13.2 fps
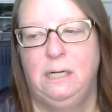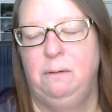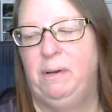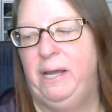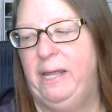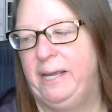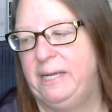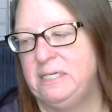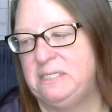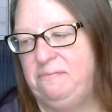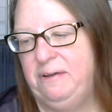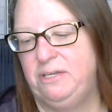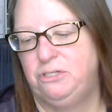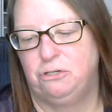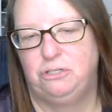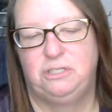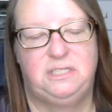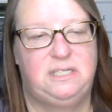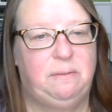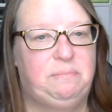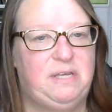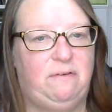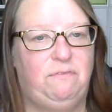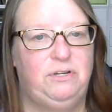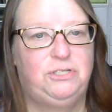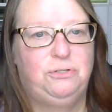But I guess if I took sips
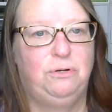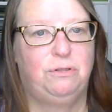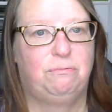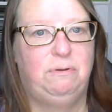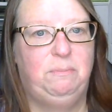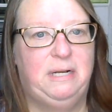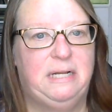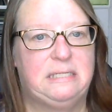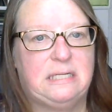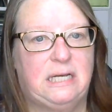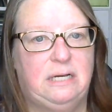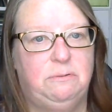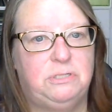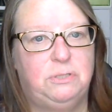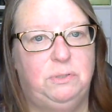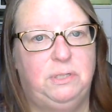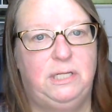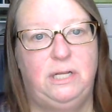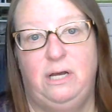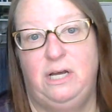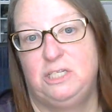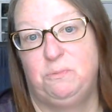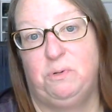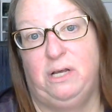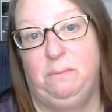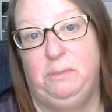every 2 to 3 minutes like I was doing in the
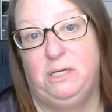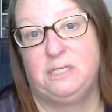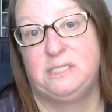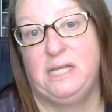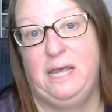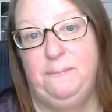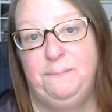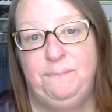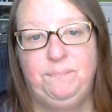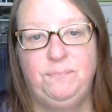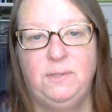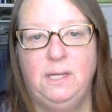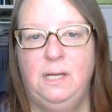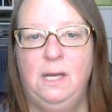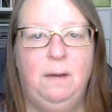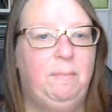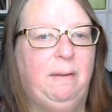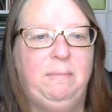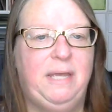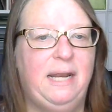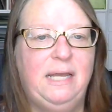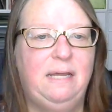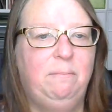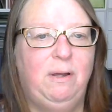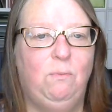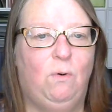hospital, I'd be all set. But I'm getting
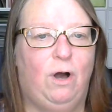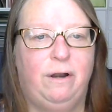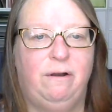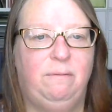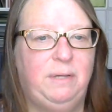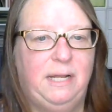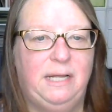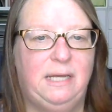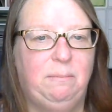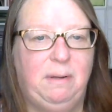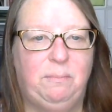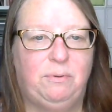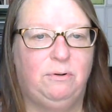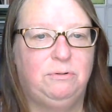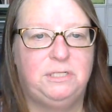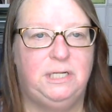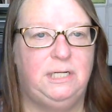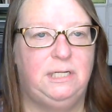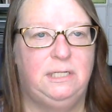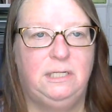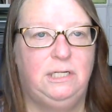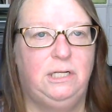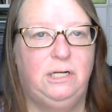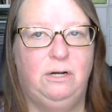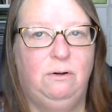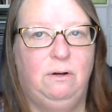in my water, I'm getting in my protein,
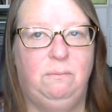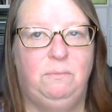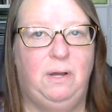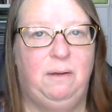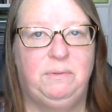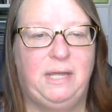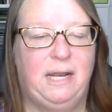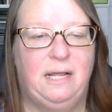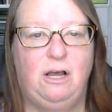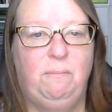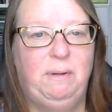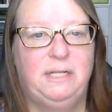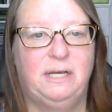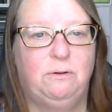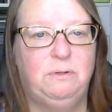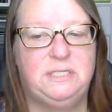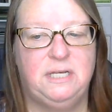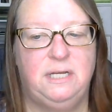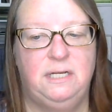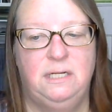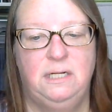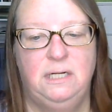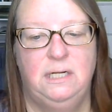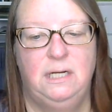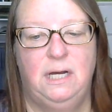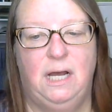I'm getting all my liquids in.
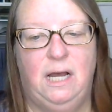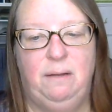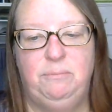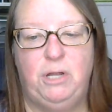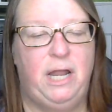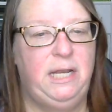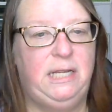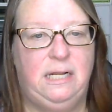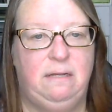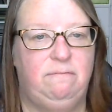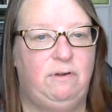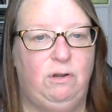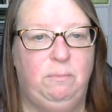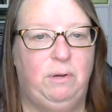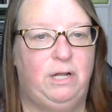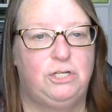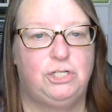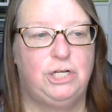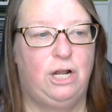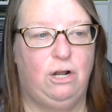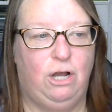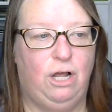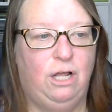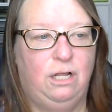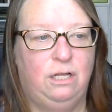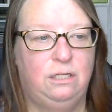I'm not eating very much at
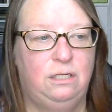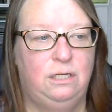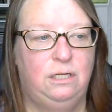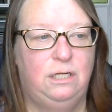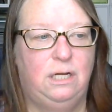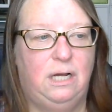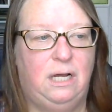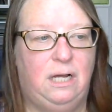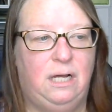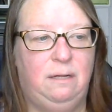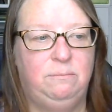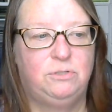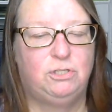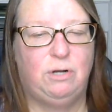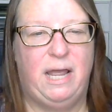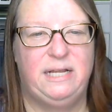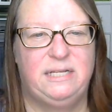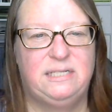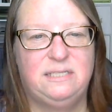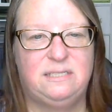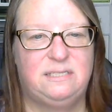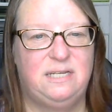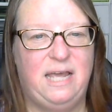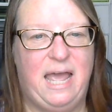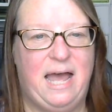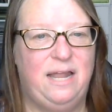all. Trying to
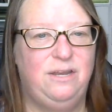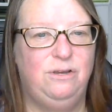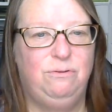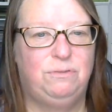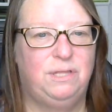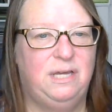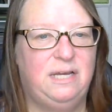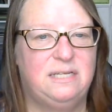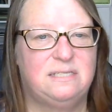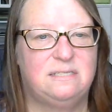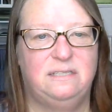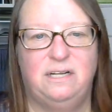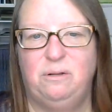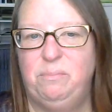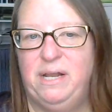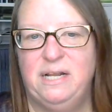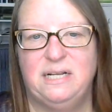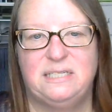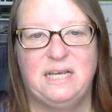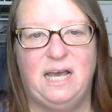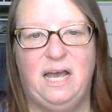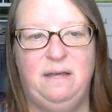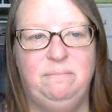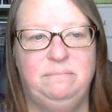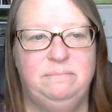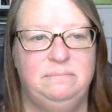add new things a little bit at a
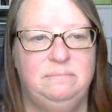time.